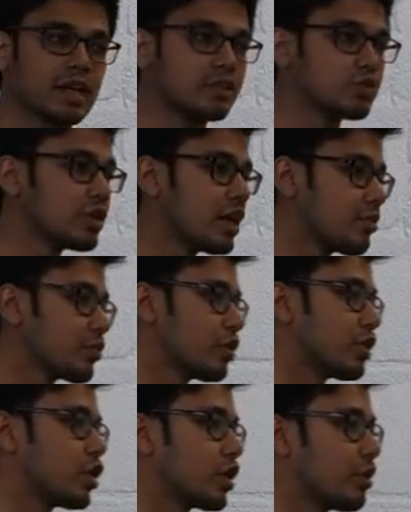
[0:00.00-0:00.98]
and today I'm
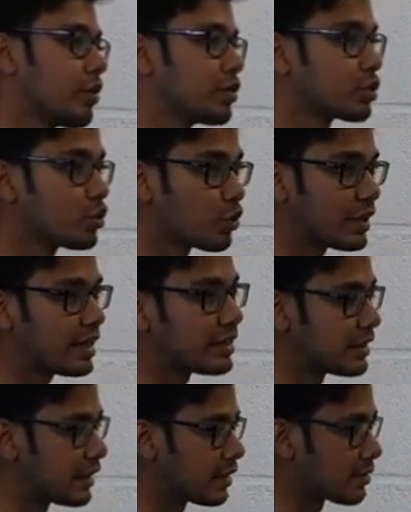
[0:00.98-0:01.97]
going to talk about cookie
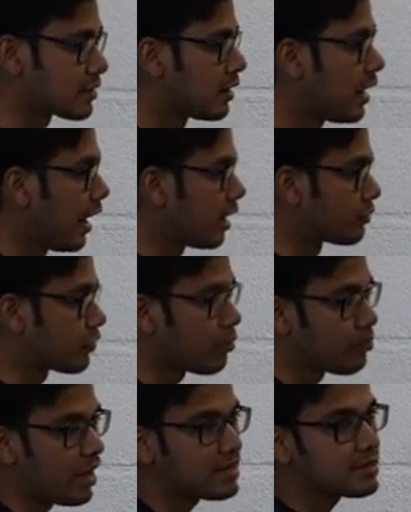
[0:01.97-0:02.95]
and details. And
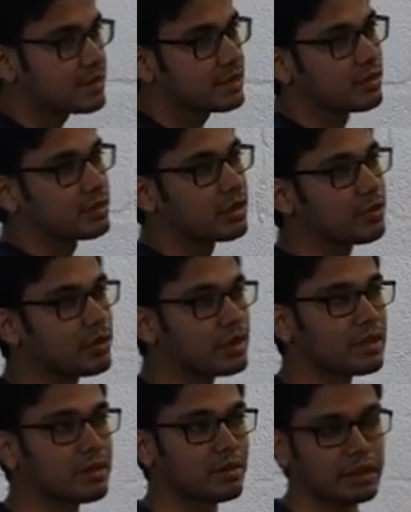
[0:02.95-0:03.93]
from my session, you're going
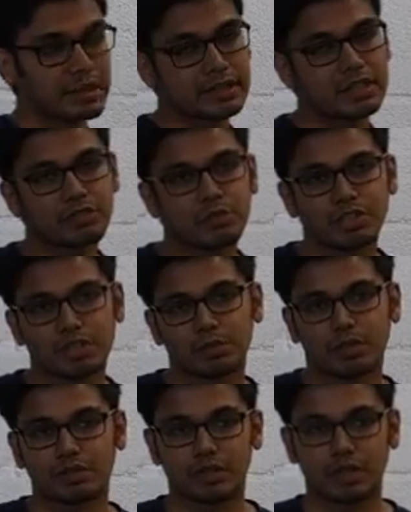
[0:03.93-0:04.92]
to get information
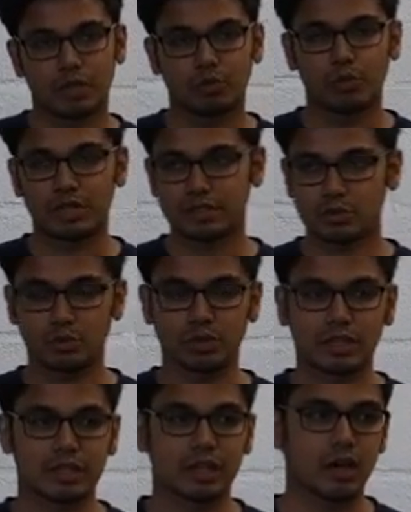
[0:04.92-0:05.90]
about what is
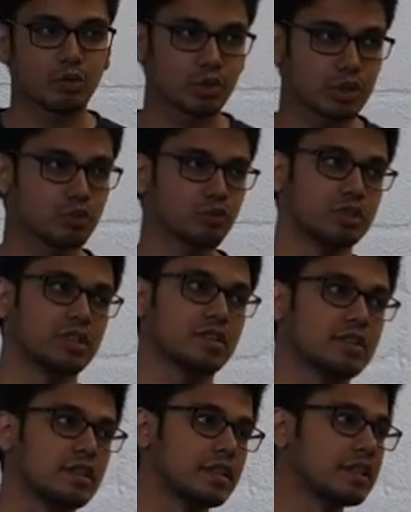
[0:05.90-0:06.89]
cookie, how cookie
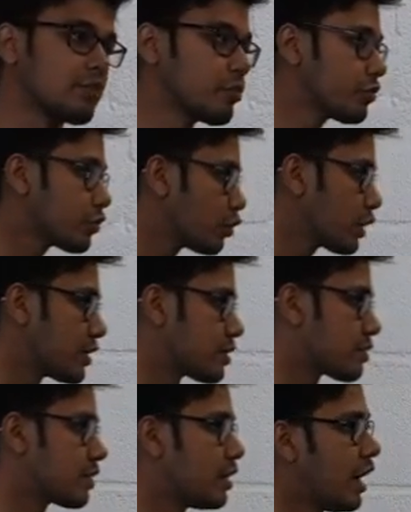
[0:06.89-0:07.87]
works, and type of
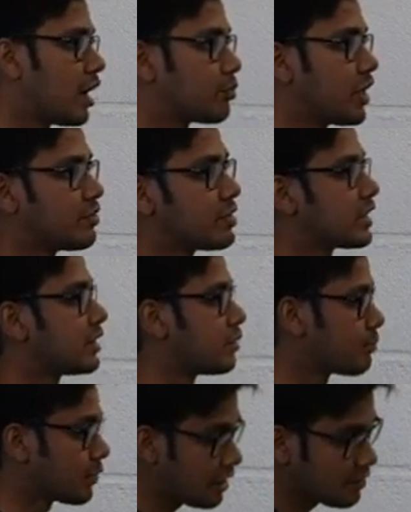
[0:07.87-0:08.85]
cookies, and
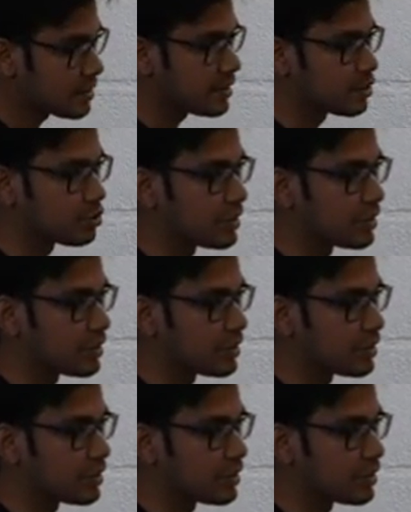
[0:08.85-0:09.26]
privacy issue